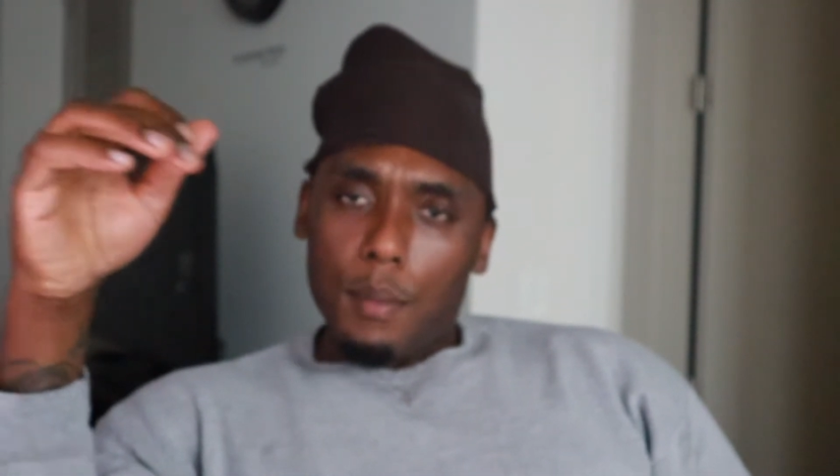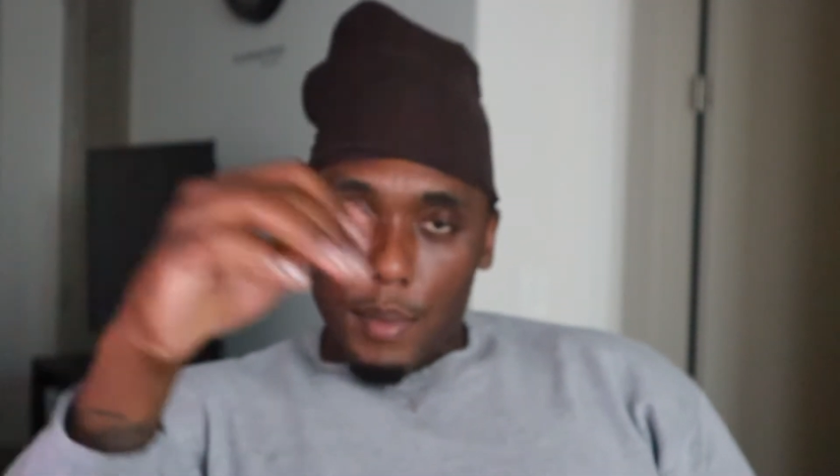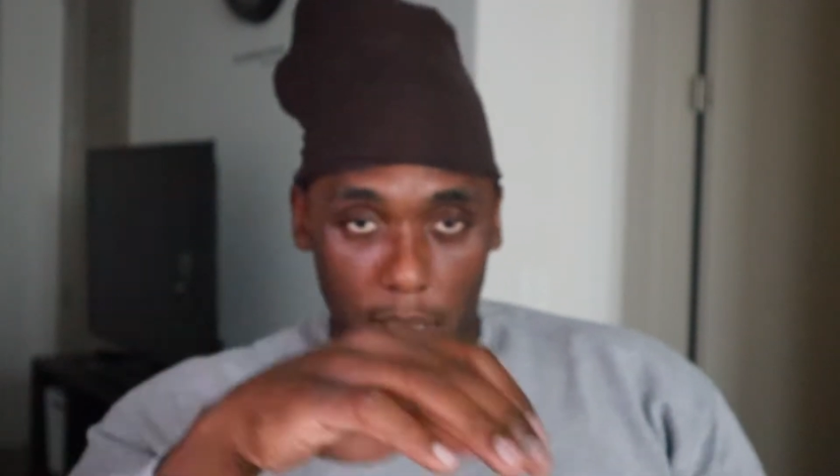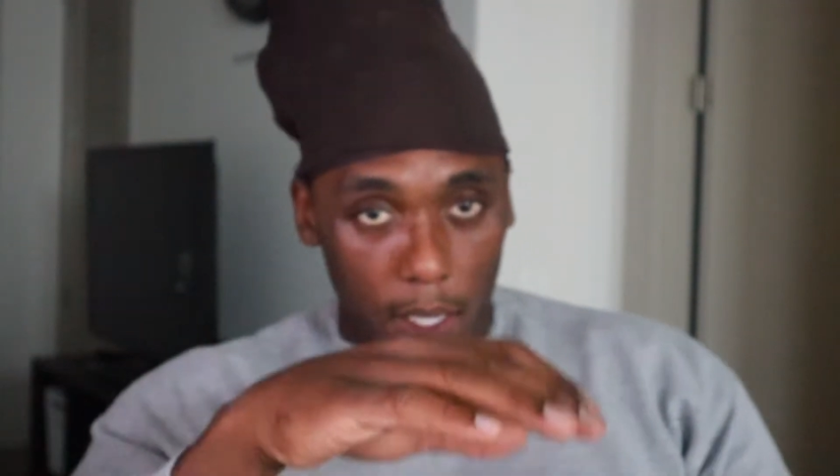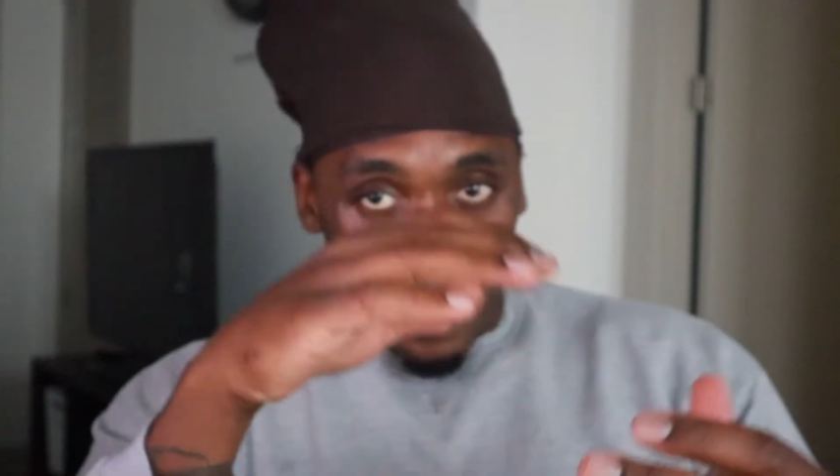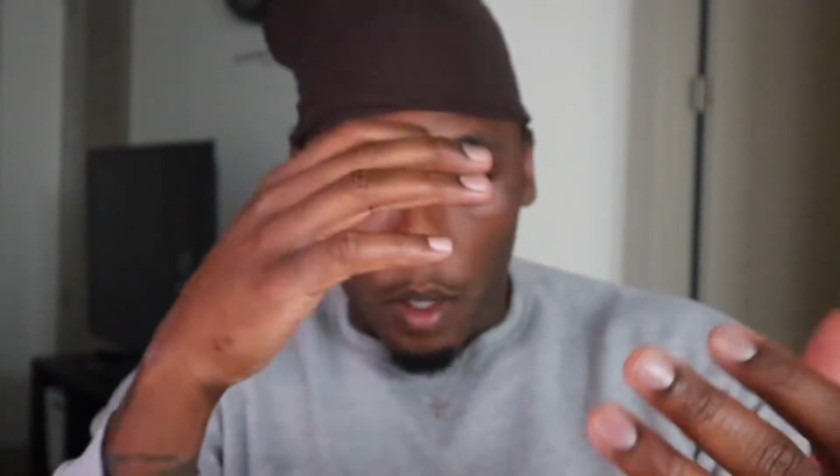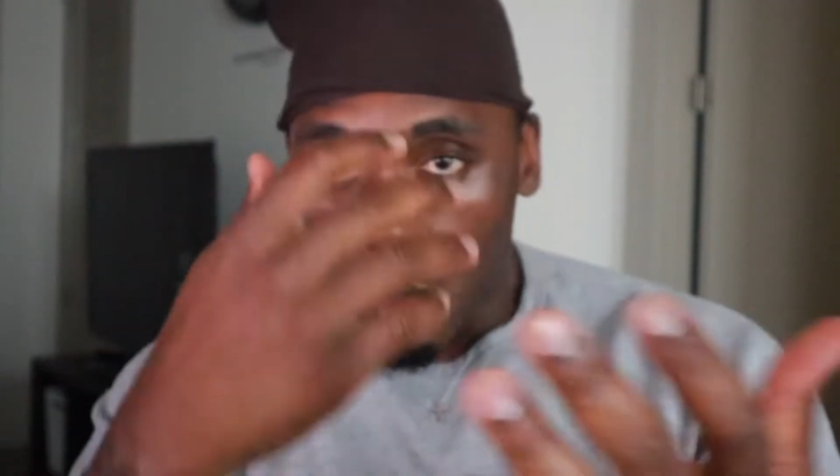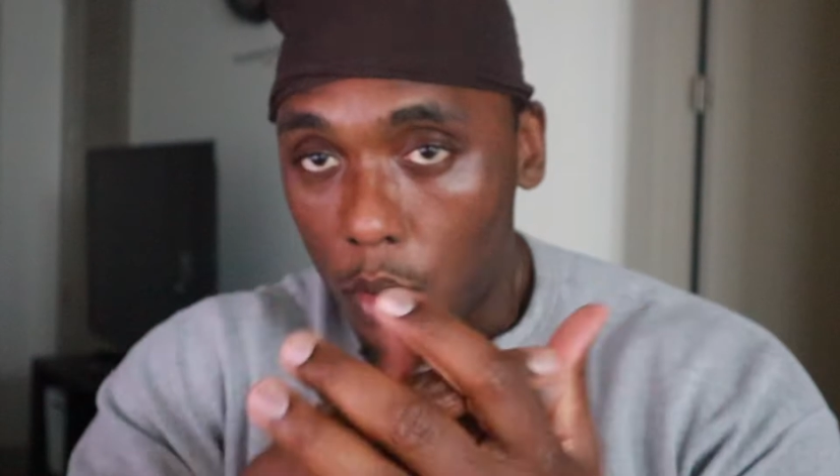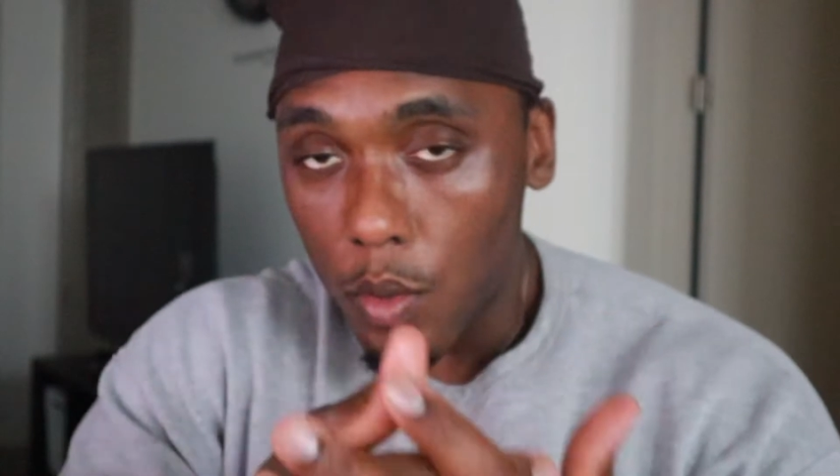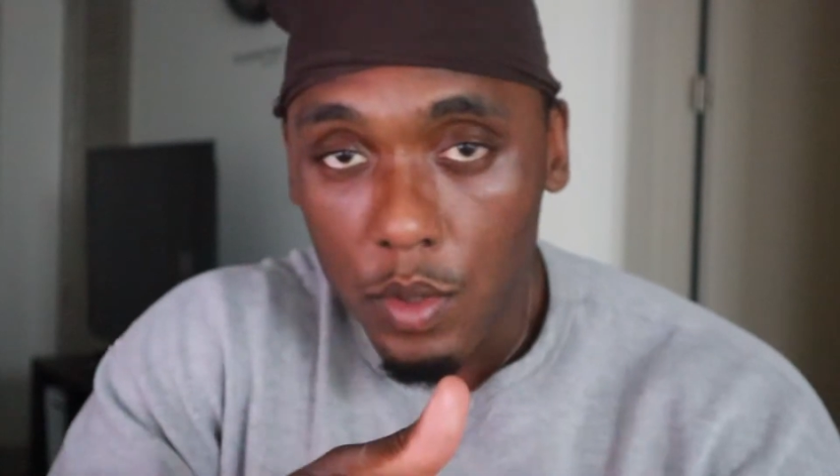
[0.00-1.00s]
Been at
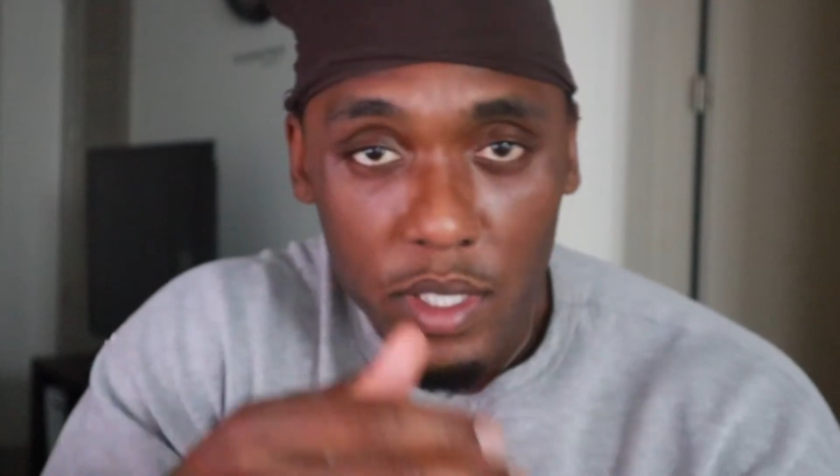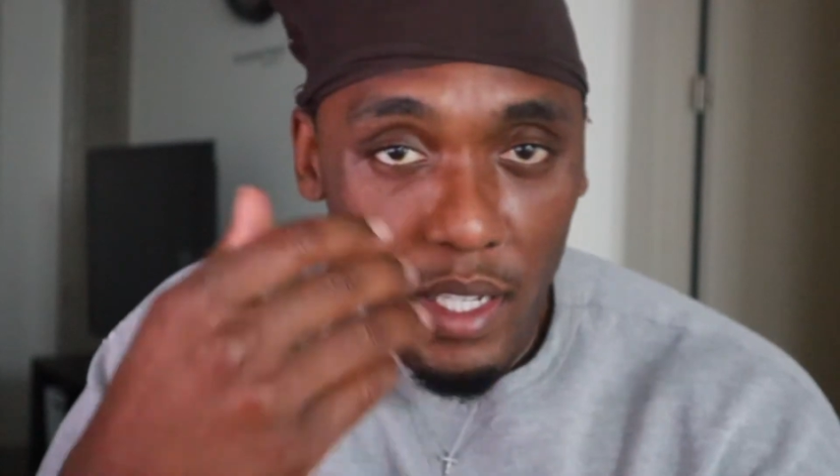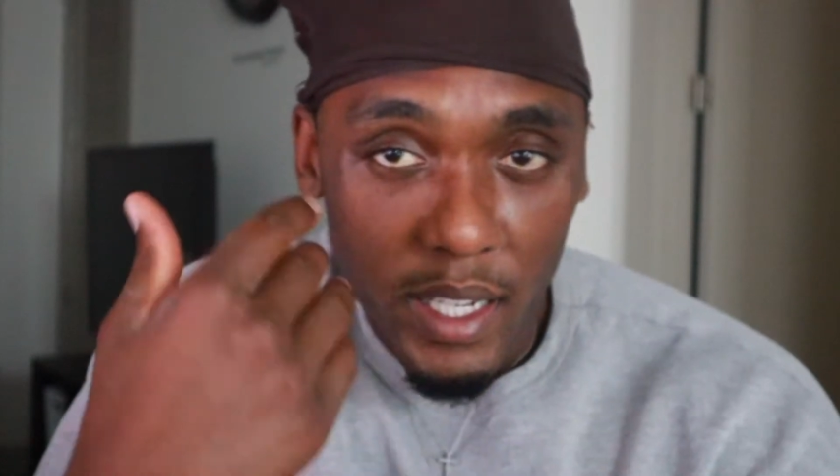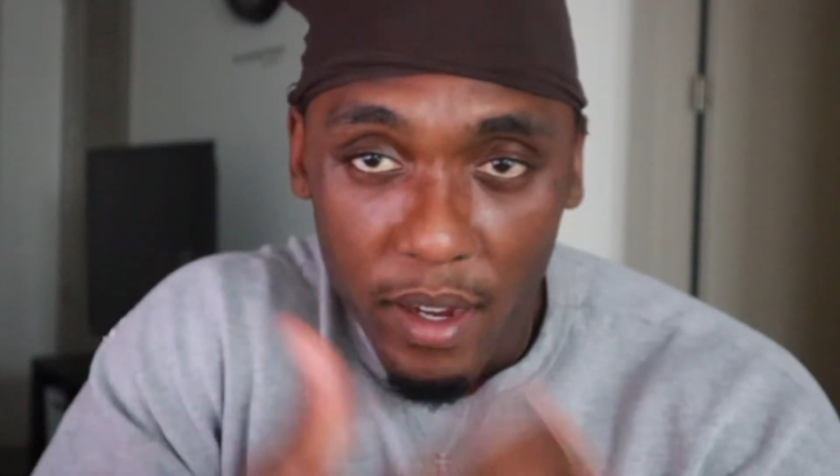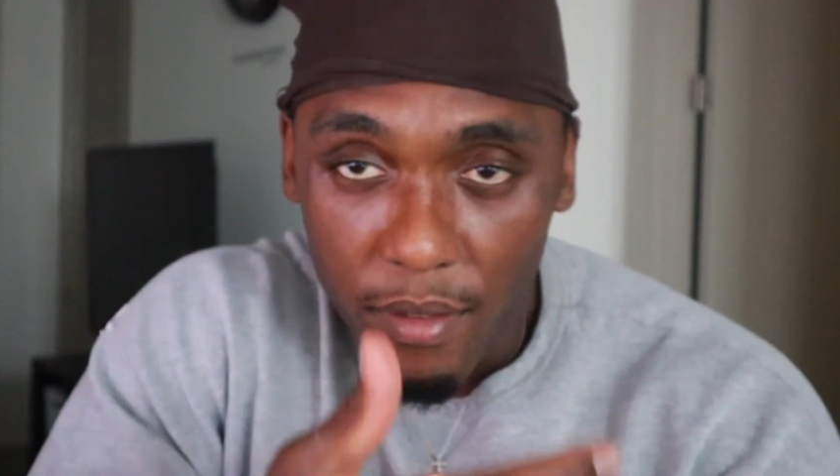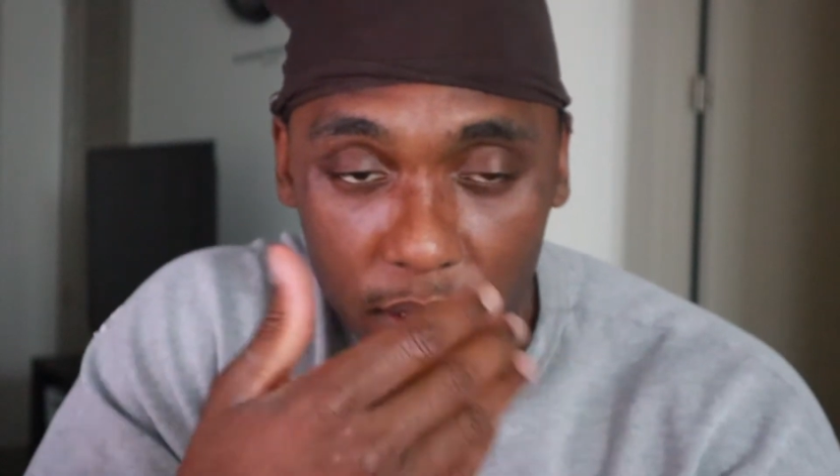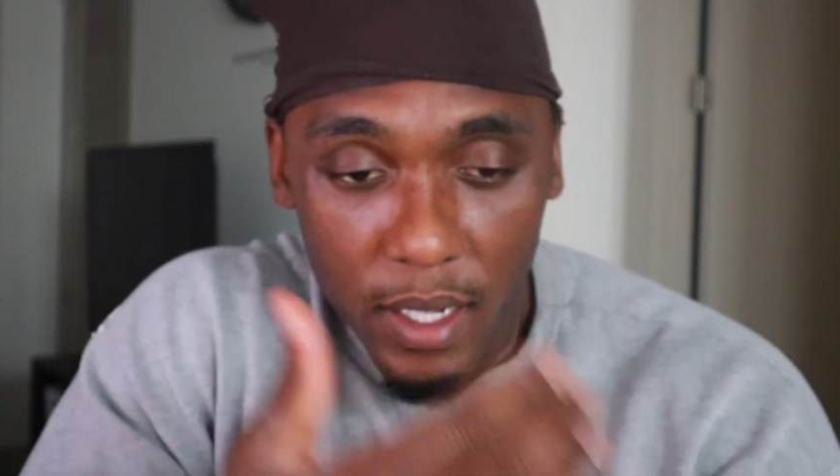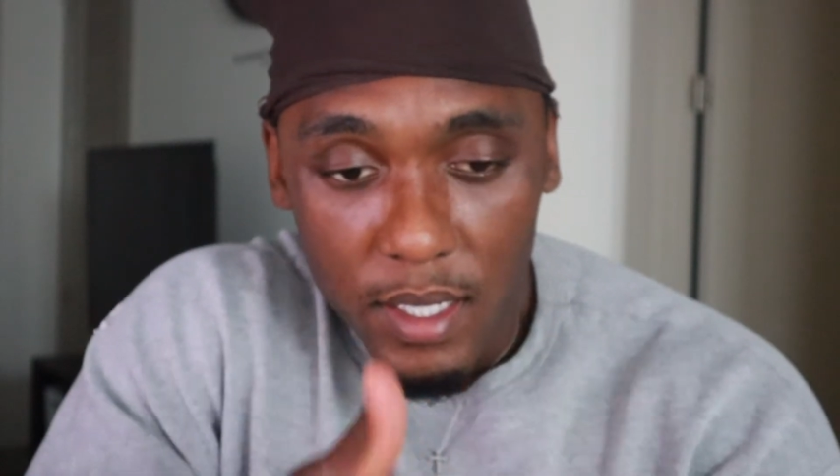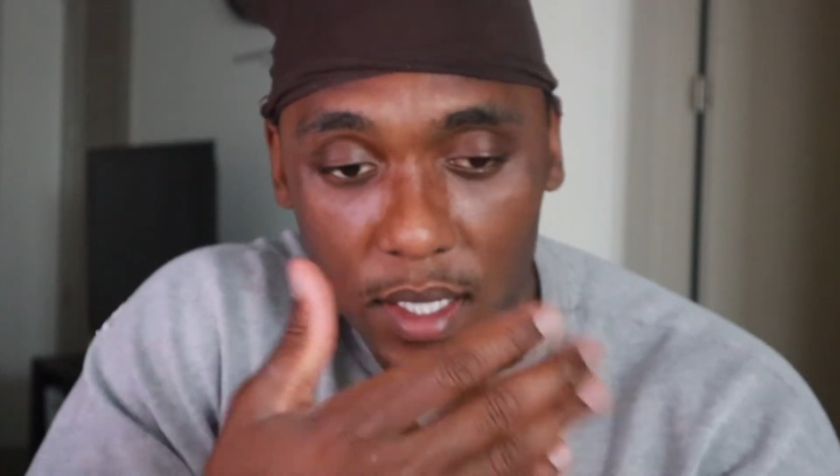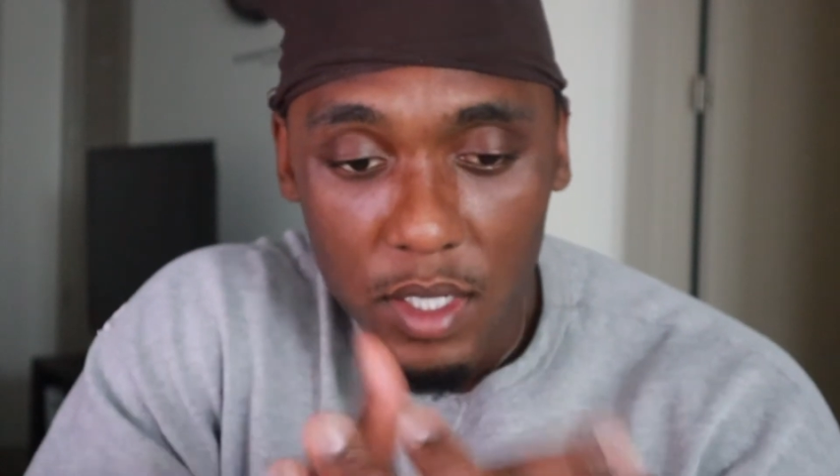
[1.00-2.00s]
Lowe's, getting everything
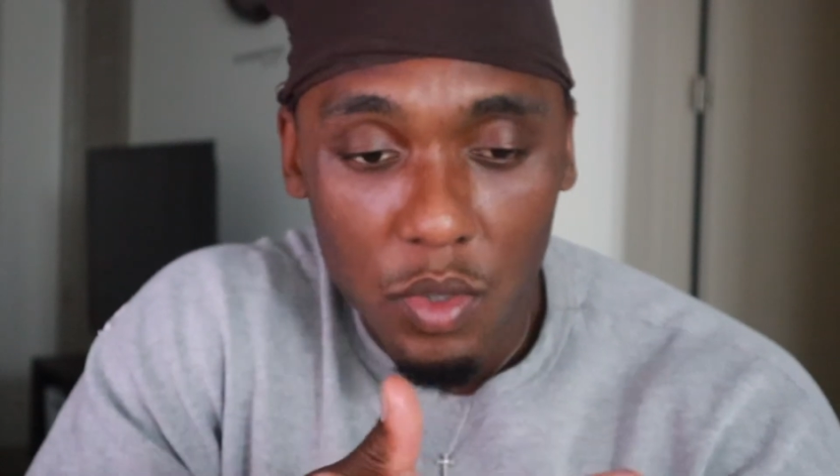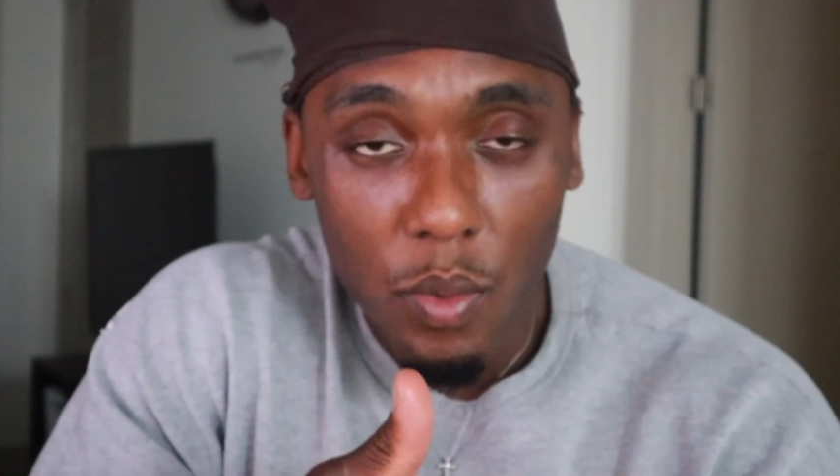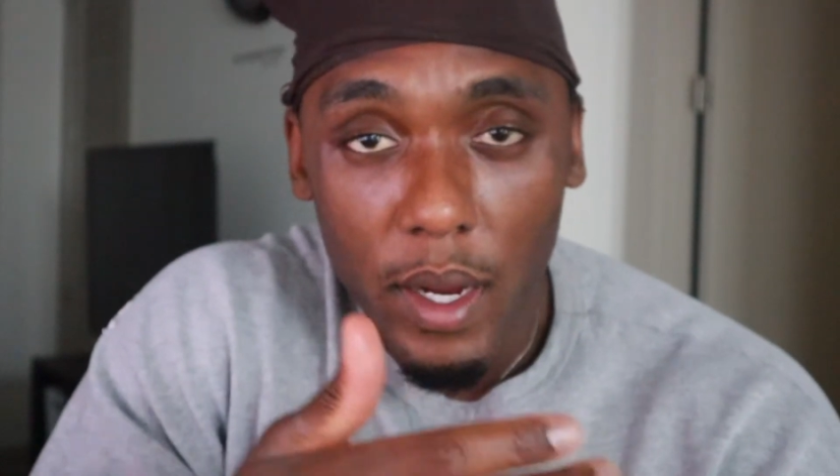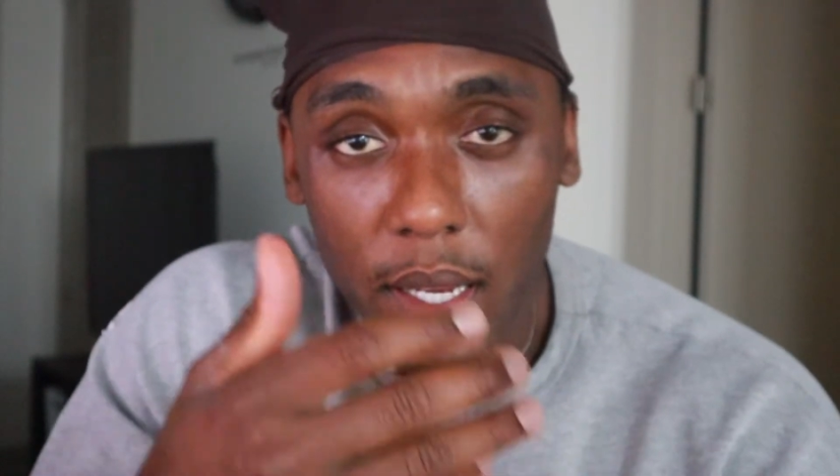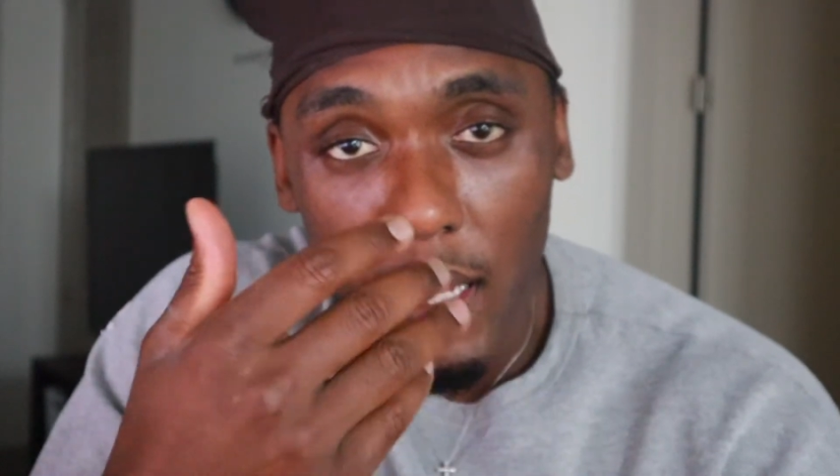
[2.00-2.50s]
situated,